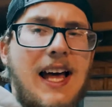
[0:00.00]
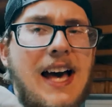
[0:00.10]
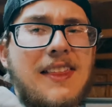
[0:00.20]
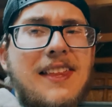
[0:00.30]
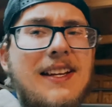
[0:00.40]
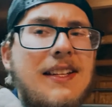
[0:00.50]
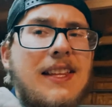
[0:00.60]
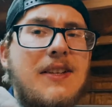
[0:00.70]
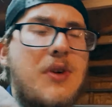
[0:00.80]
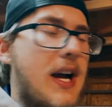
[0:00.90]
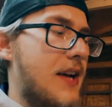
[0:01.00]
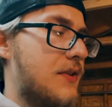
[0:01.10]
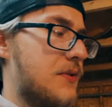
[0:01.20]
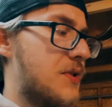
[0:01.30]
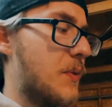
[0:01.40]
I think they
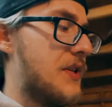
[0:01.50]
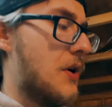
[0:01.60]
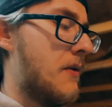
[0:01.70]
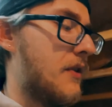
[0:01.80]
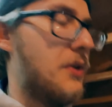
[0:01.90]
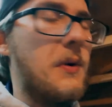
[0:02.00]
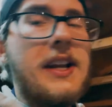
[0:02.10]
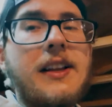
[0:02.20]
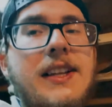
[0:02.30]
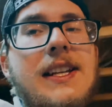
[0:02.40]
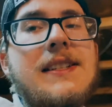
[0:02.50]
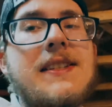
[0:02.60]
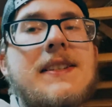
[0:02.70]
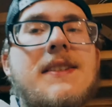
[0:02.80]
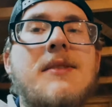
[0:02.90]
tried to switch over to an LED
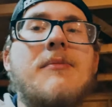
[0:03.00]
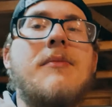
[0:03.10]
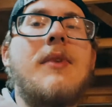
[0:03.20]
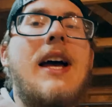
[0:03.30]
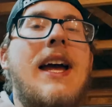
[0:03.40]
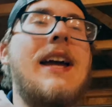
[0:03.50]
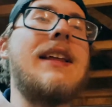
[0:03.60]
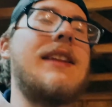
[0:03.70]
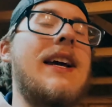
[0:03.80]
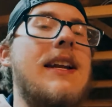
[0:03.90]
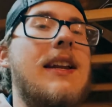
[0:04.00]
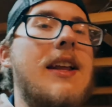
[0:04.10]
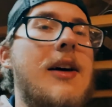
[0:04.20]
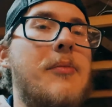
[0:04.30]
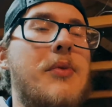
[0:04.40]
system, and they
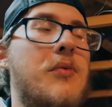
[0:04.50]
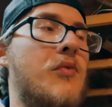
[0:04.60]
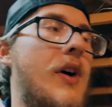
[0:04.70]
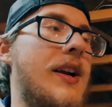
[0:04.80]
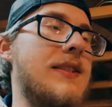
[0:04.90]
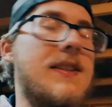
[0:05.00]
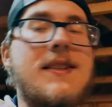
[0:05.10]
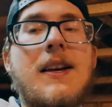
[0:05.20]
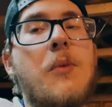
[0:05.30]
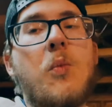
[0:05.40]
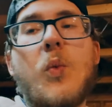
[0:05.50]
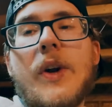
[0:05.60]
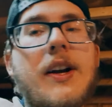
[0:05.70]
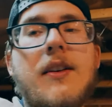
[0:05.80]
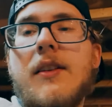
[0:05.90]
ended up running some
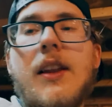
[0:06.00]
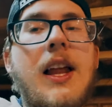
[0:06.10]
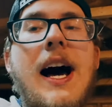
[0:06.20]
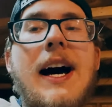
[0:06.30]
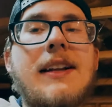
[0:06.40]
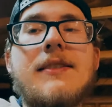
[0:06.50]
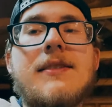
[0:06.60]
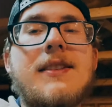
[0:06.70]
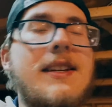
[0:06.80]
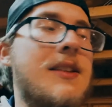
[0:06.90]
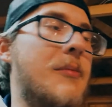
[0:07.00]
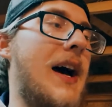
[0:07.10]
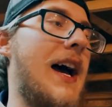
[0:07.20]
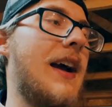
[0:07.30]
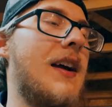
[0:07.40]
weird lines in the
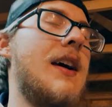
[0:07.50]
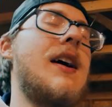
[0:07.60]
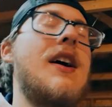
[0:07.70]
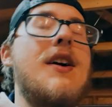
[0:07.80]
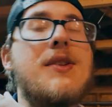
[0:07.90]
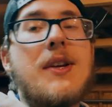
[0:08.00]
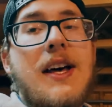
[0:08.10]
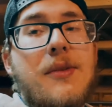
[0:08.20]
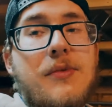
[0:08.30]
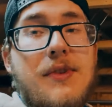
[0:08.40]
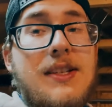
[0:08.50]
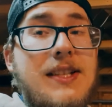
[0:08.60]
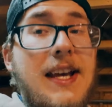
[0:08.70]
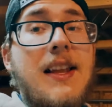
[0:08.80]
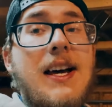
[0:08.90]
back. So now the
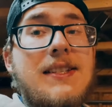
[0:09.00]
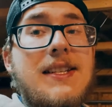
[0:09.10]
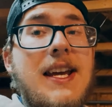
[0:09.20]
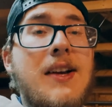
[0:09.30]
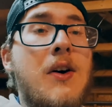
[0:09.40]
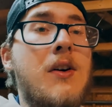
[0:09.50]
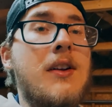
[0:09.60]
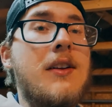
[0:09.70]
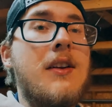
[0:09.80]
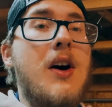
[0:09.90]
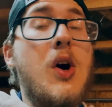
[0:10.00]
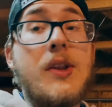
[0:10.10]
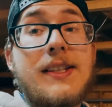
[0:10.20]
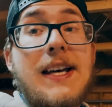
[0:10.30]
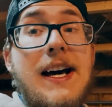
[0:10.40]
taillights stay on
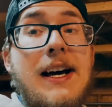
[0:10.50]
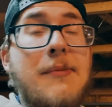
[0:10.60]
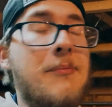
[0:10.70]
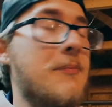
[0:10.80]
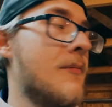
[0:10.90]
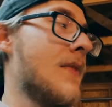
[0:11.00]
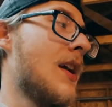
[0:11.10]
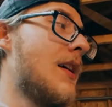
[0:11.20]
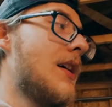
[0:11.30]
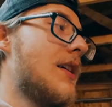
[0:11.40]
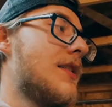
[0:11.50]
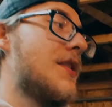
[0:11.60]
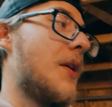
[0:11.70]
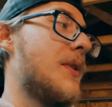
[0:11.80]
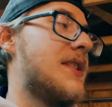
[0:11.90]
all the time.
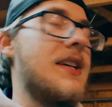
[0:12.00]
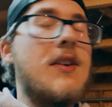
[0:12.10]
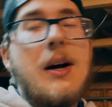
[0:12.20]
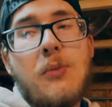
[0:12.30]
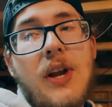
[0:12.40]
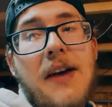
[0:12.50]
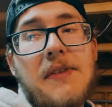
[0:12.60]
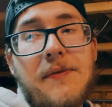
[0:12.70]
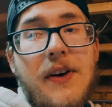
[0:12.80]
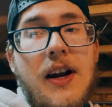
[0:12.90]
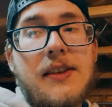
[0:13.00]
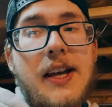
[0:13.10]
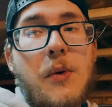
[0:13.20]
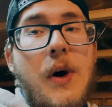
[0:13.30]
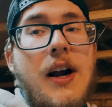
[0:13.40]
So it's either I'm going to have to figure out
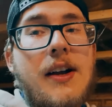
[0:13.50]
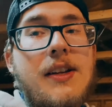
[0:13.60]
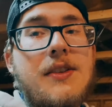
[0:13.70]
that wiring